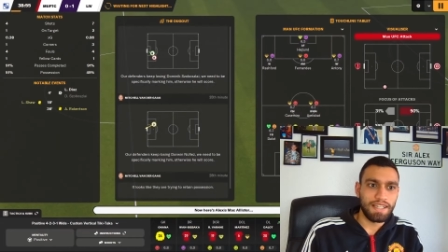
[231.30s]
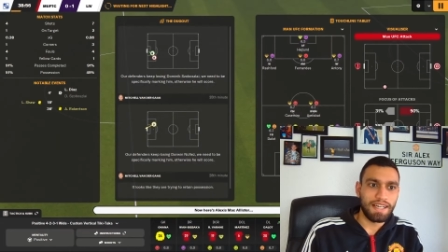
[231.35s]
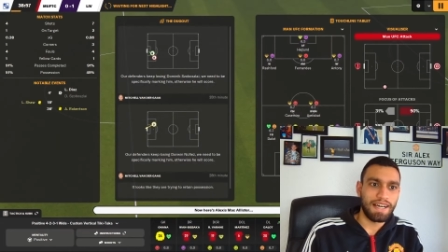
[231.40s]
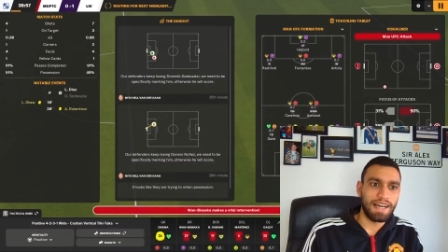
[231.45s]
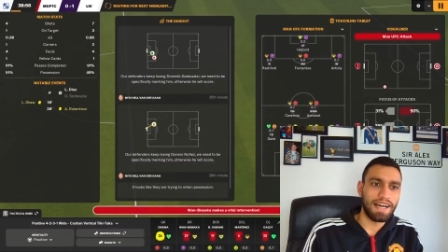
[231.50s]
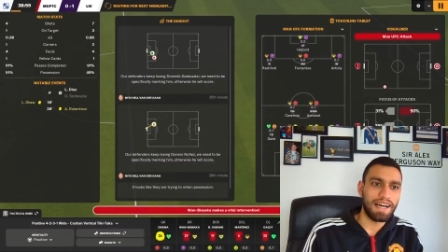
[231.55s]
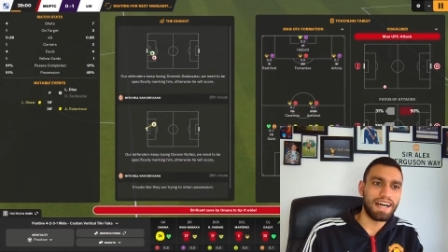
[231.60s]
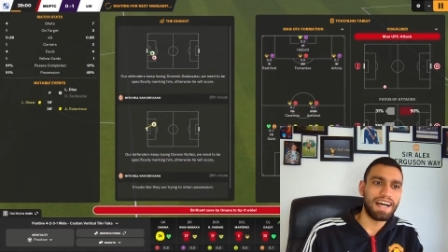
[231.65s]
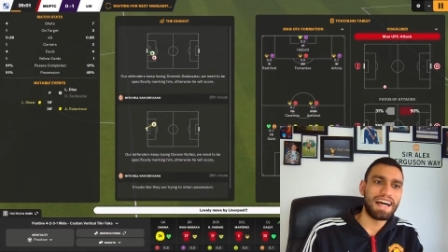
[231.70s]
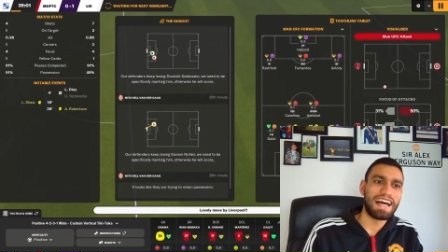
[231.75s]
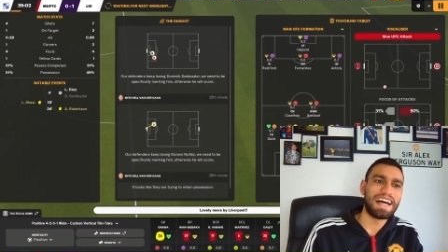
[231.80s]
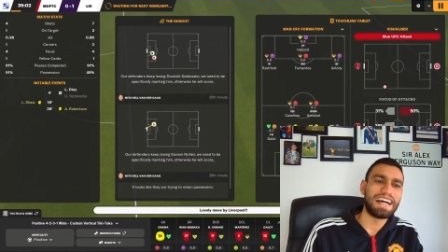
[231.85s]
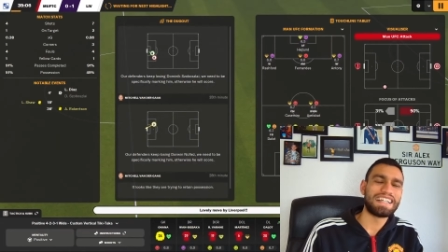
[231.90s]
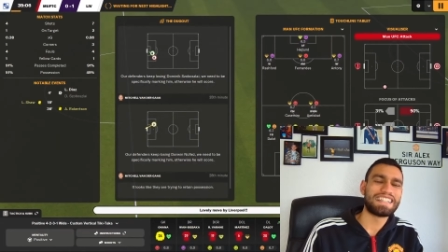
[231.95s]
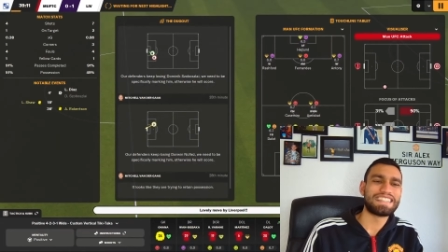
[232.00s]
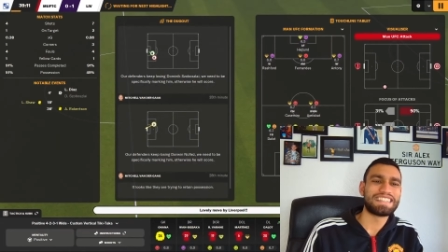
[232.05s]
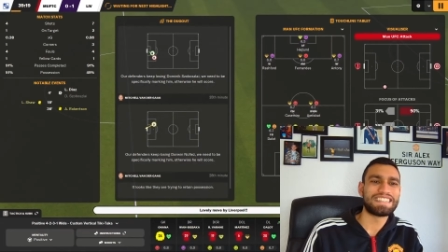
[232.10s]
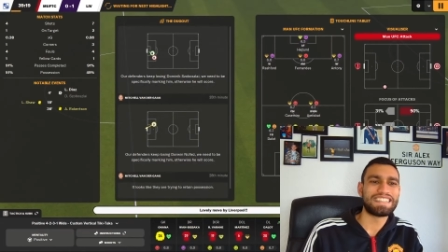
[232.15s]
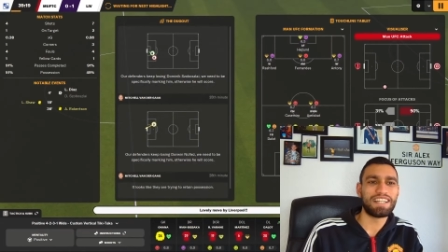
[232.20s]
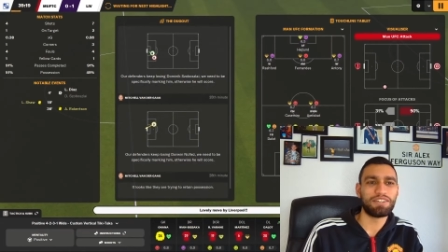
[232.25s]
that
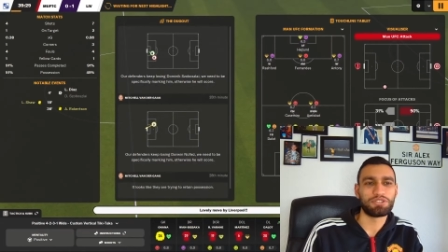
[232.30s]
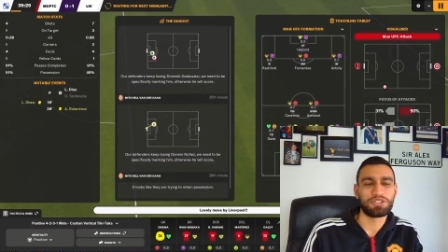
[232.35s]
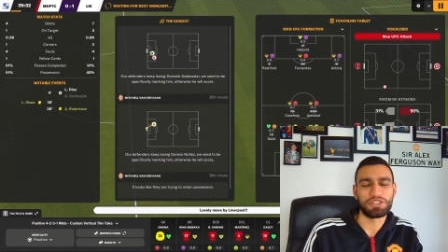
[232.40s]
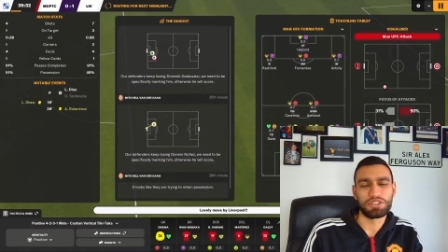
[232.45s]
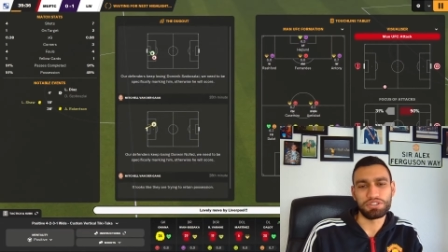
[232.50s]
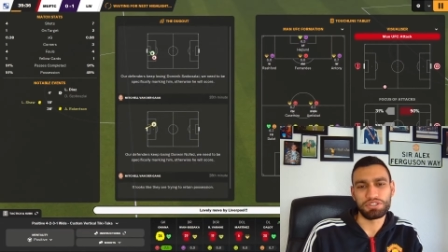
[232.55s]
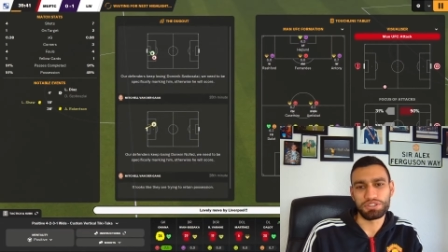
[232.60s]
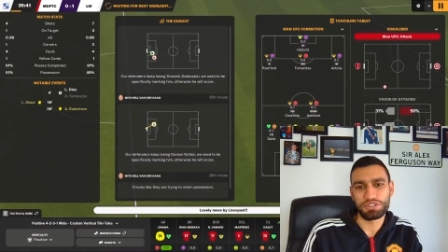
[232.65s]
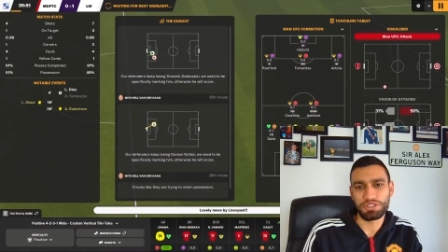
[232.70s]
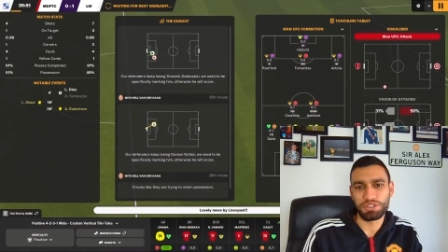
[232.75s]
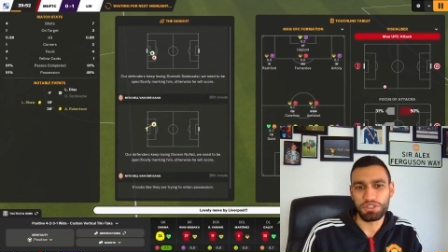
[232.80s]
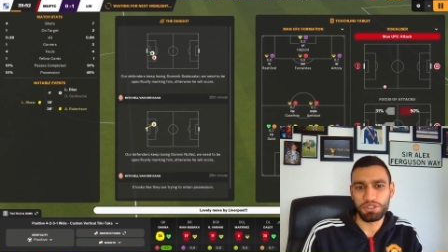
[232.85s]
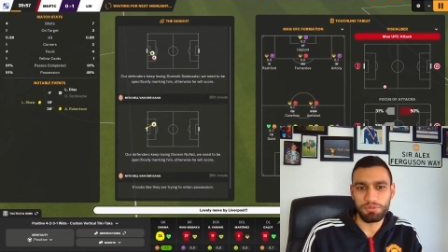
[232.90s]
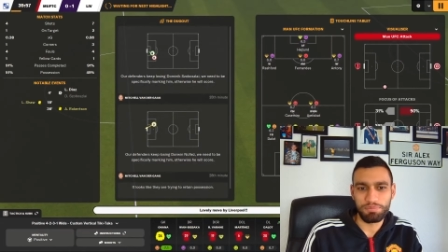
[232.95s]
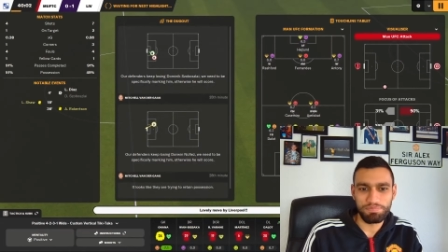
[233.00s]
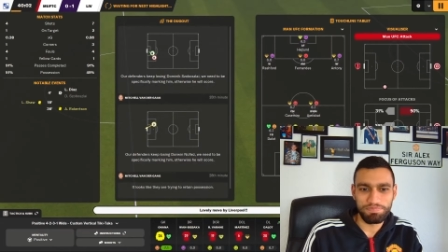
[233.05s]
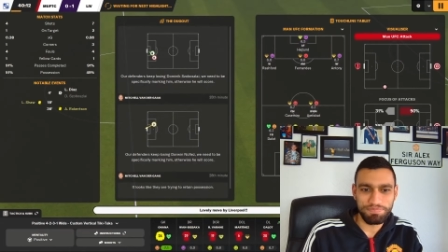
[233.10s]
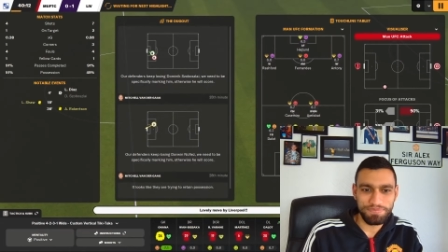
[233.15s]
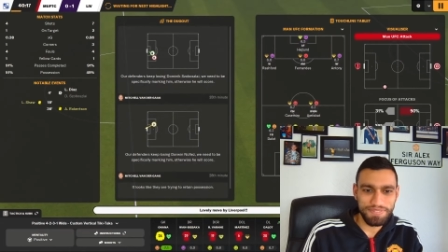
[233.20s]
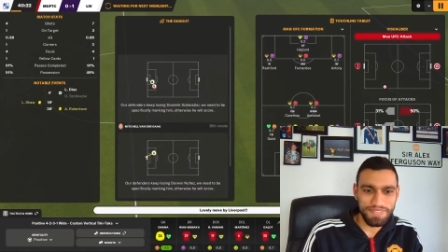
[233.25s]
was a good shot.
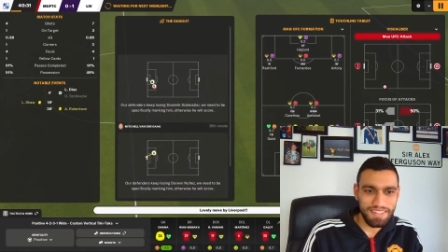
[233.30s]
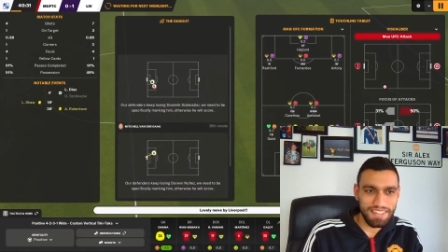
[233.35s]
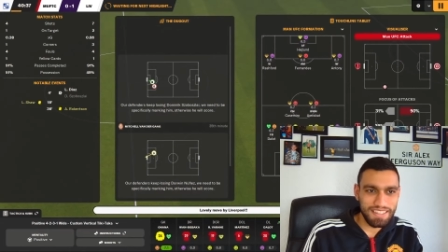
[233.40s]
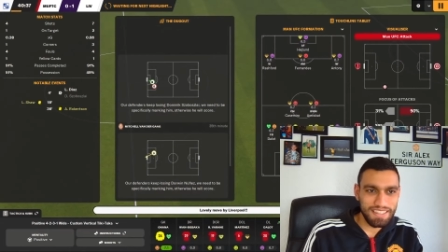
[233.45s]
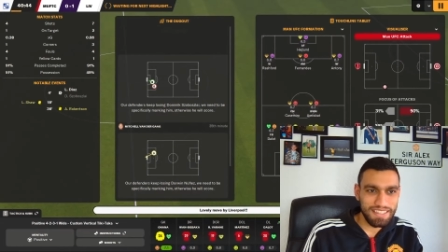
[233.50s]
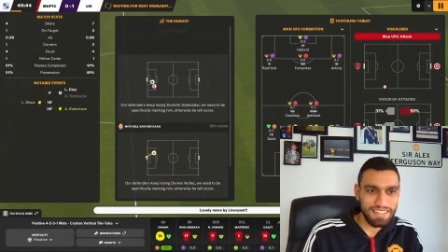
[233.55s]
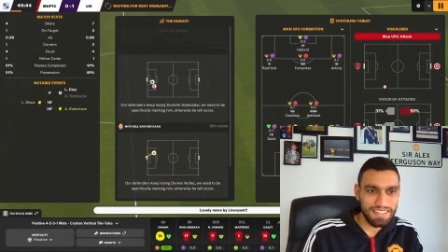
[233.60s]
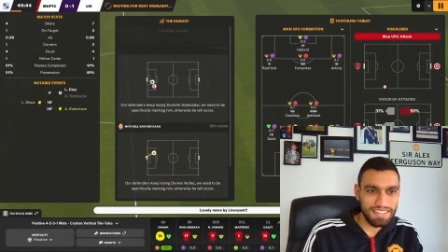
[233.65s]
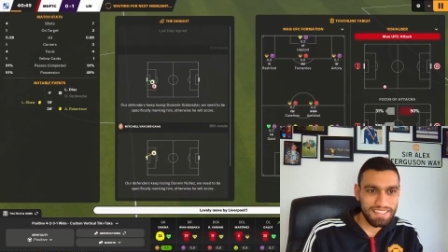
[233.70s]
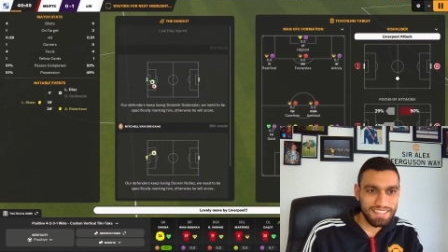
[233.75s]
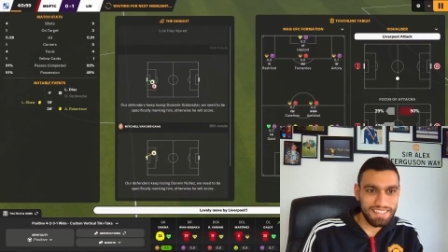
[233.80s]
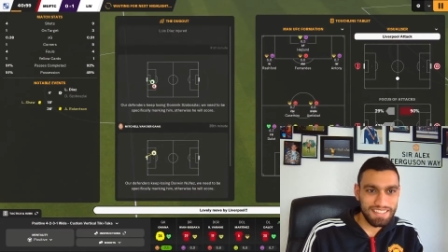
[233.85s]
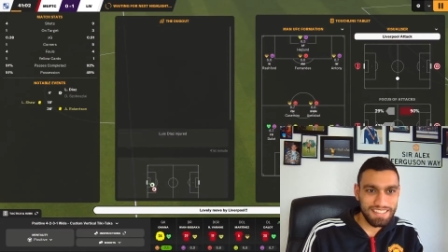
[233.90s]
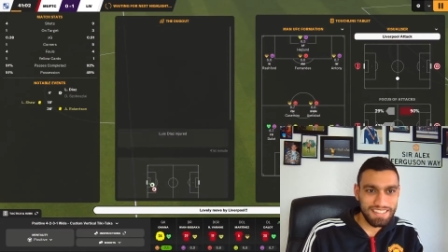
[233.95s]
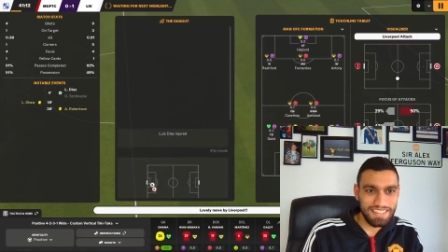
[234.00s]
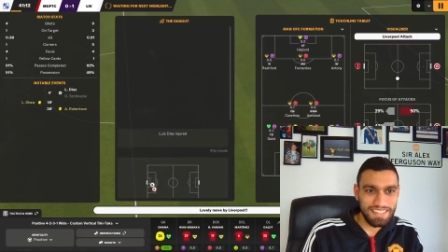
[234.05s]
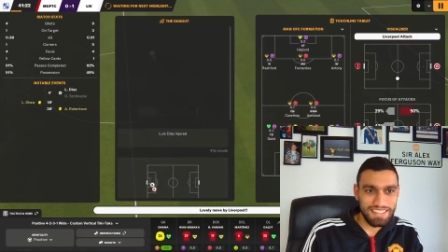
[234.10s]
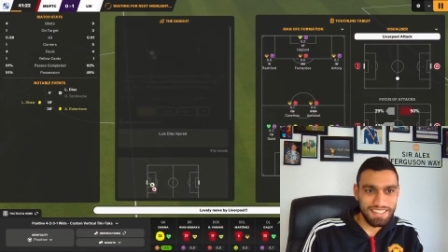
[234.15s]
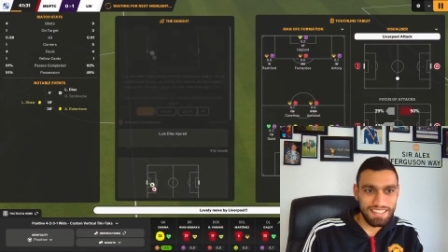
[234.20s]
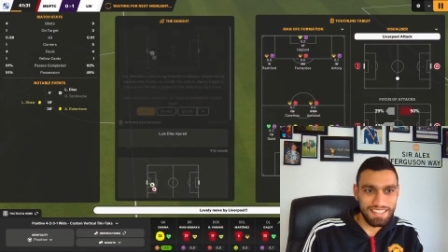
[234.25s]

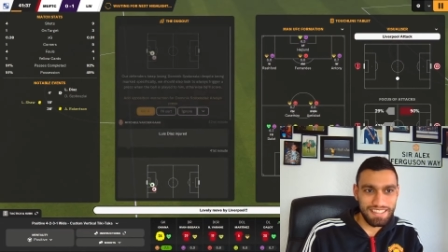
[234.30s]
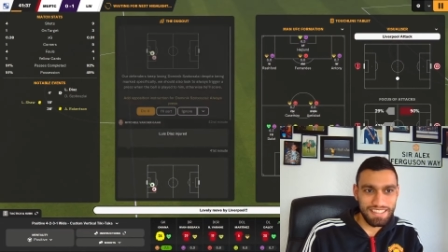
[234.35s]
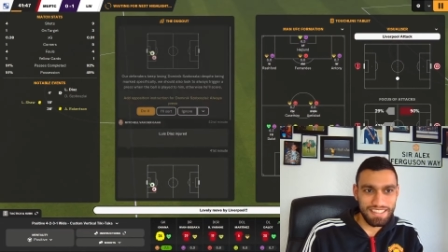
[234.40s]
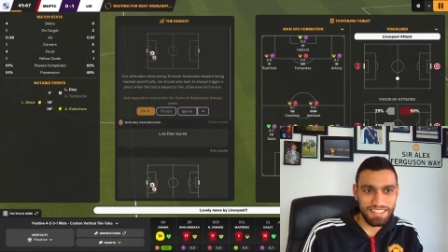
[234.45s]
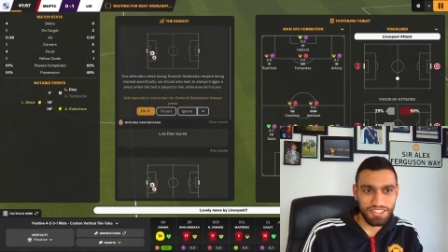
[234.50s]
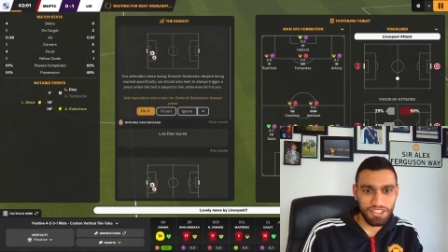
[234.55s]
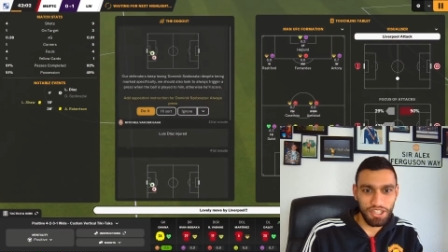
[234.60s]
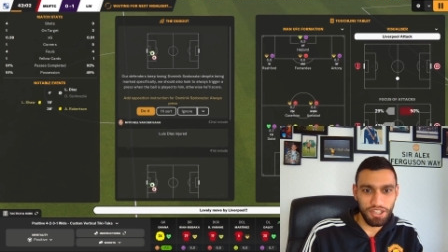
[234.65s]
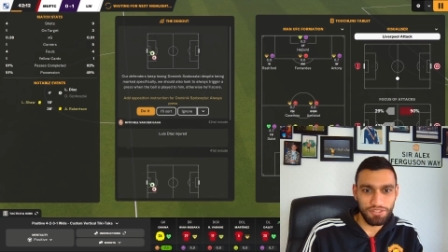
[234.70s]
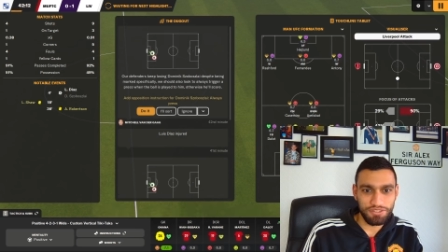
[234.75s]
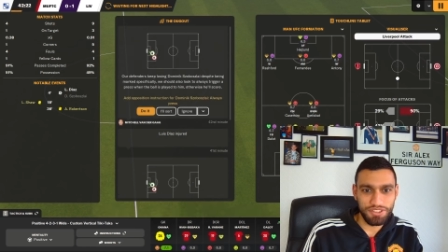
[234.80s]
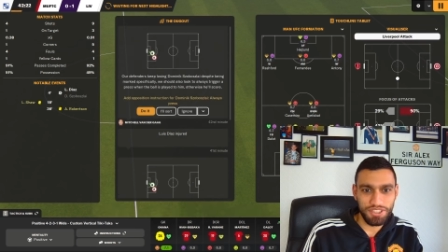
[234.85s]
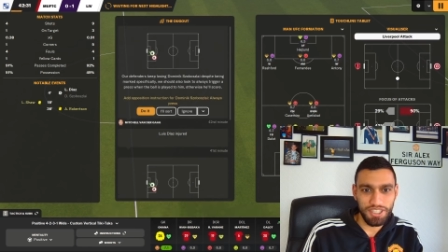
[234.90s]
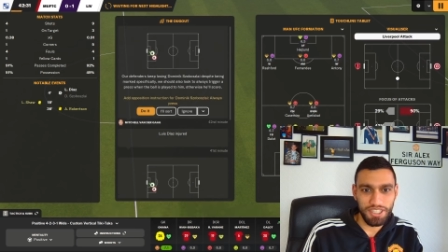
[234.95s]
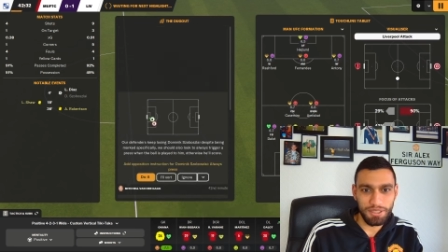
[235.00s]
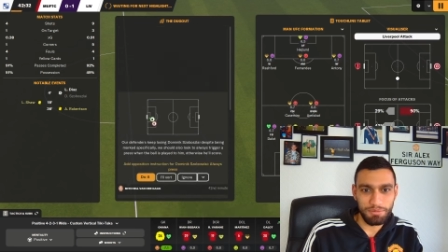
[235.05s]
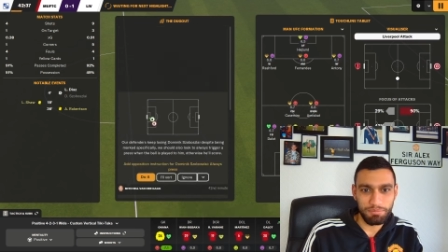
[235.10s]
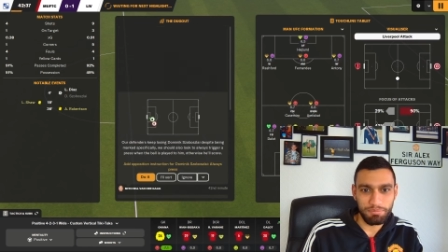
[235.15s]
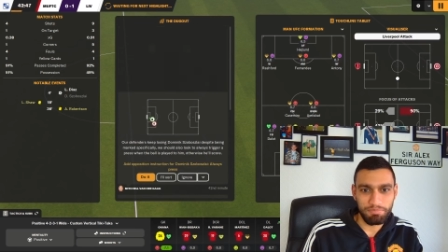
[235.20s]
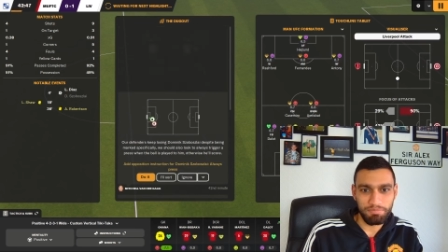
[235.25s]
It's
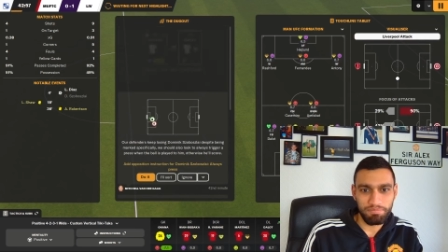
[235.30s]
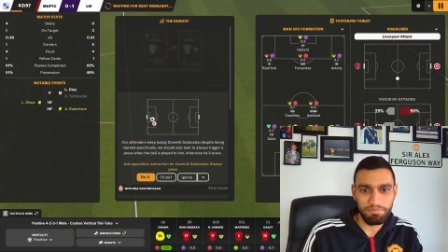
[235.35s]
half-time.